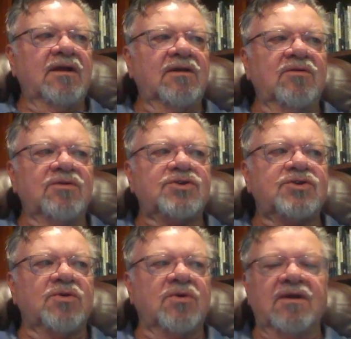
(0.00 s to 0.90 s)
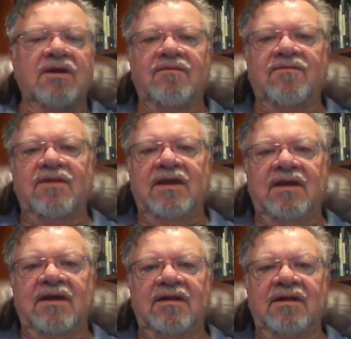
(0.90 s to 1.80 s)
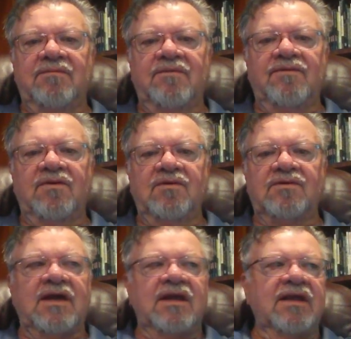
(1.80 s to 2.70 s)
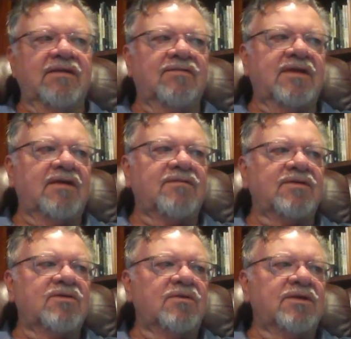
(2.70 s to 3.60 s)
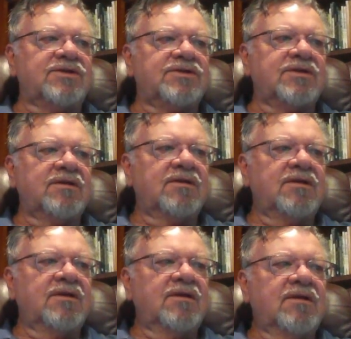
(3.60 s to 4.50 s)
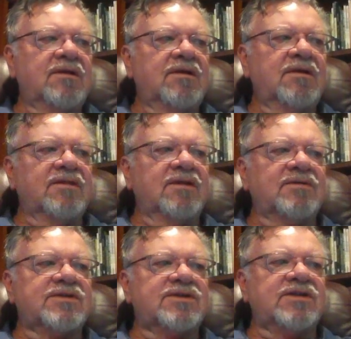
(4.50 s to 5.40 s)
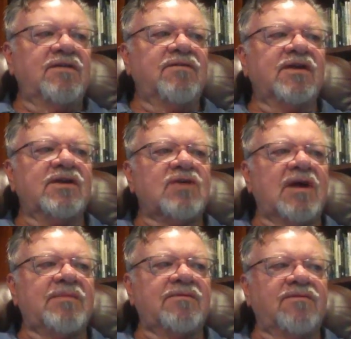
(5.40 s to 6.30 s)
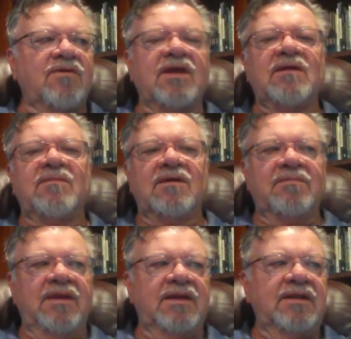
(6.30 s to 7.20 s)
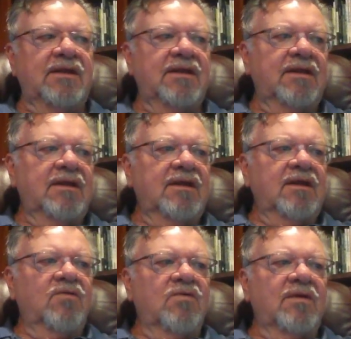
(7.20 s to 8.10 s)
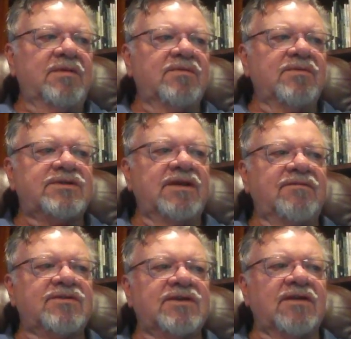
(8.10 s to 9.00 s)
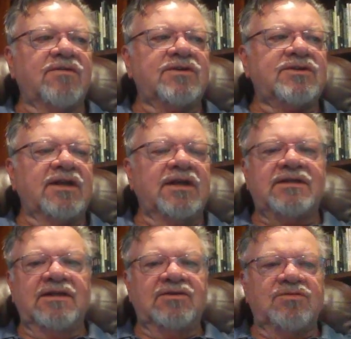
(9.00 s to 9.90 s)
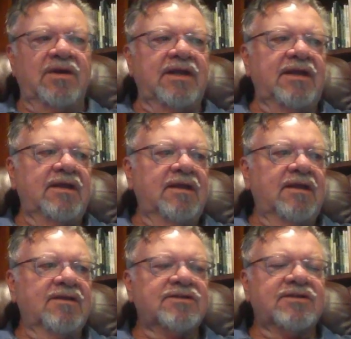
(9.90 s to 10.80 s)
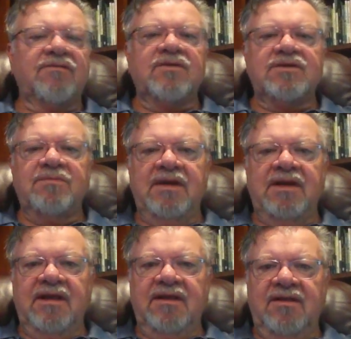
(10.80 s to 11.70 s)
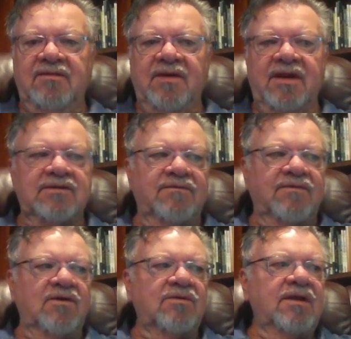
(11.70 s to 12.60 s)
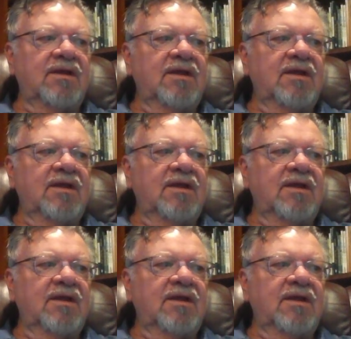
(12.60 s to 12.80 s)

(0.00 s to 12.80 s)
a little short of the vote tally of Calvin Coolidge. There was a significant drop in voting among men. Women received suffrage in 1920, suffrage meaning the right to vote.